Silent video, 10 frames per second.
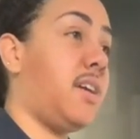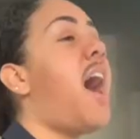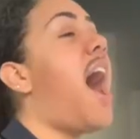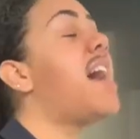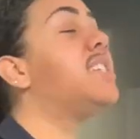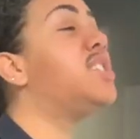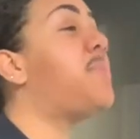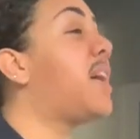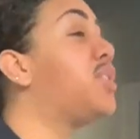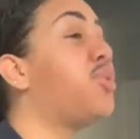I
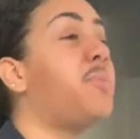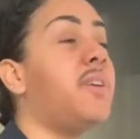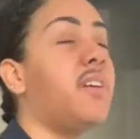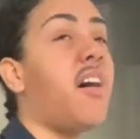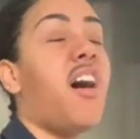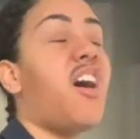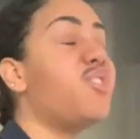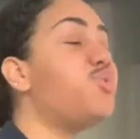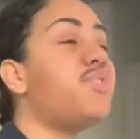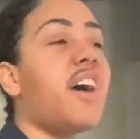suspect there will be
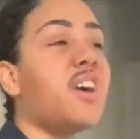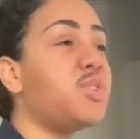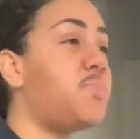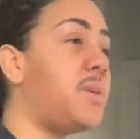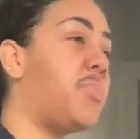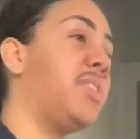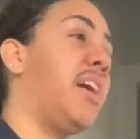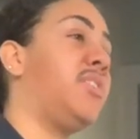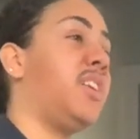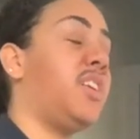100,000 people
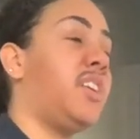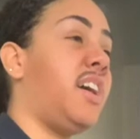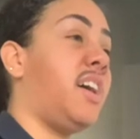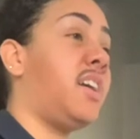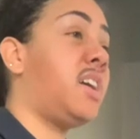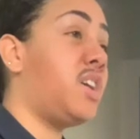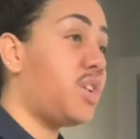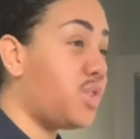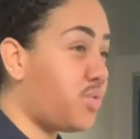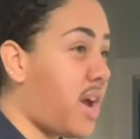out there today.
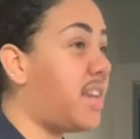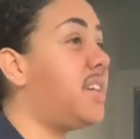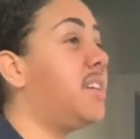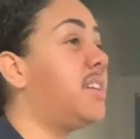You ready?